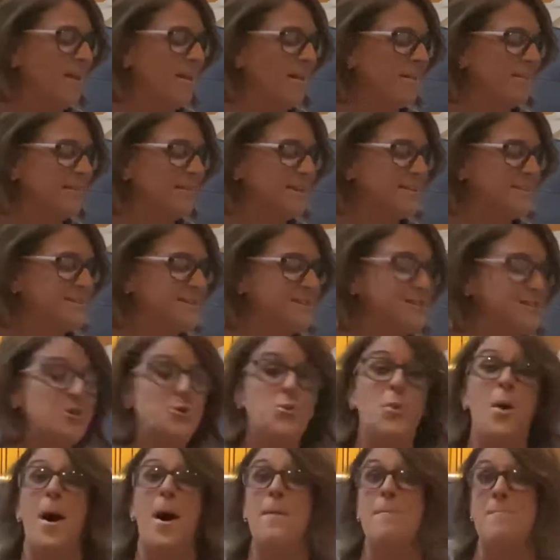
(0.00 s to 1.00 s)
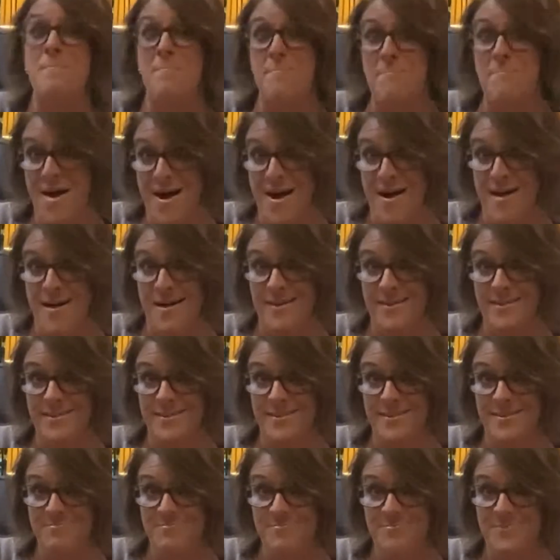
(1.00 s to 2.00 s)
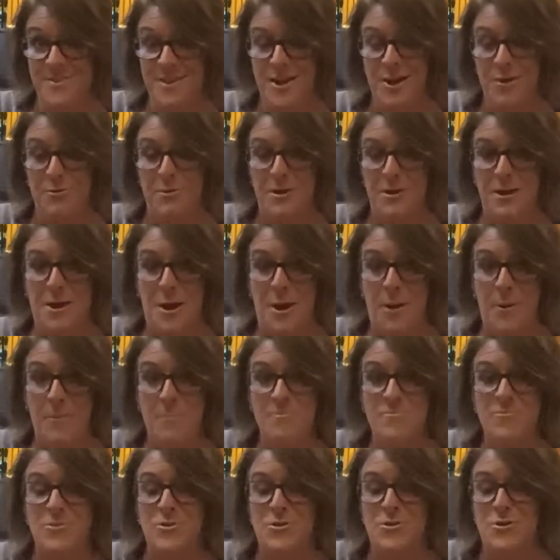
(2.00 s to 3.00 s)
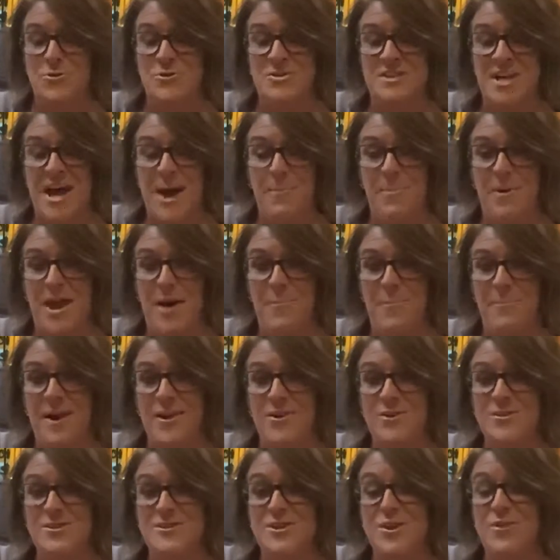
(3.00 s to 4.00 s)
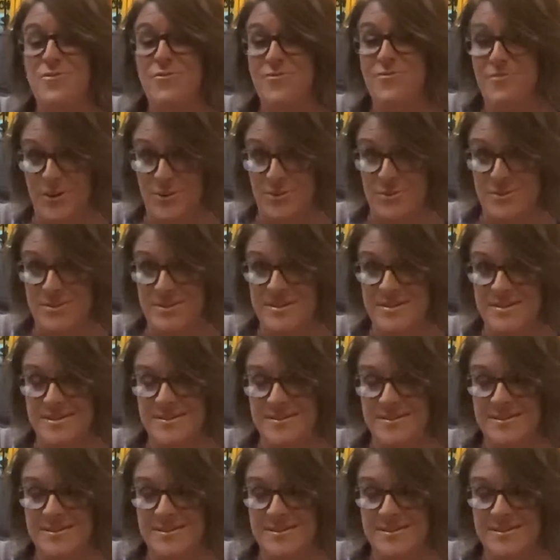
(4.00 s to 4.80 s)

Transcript: Let's do bug. Here we go. You tap it out by yourself first.